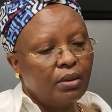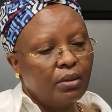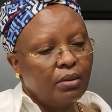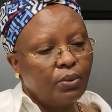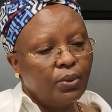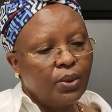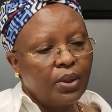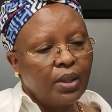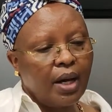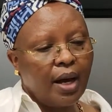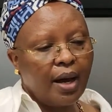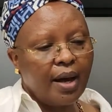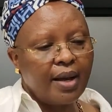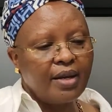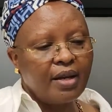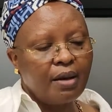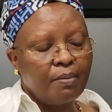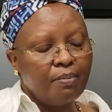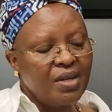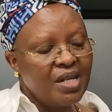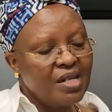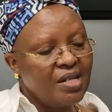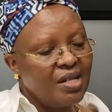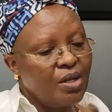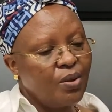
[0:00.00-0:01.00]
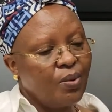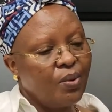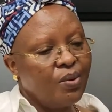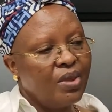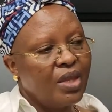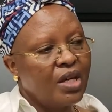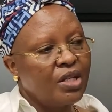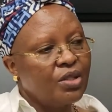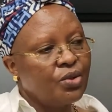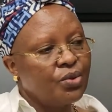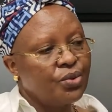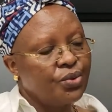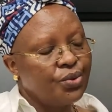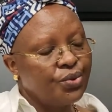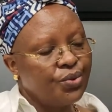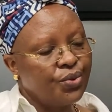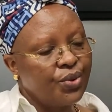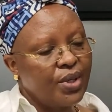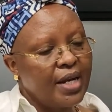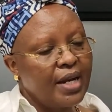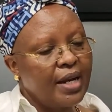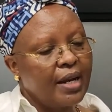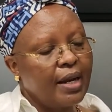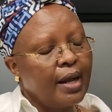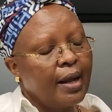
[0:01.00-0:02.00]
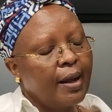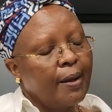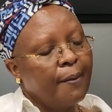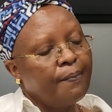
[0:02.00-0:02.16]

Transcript: We had a meeting with the children,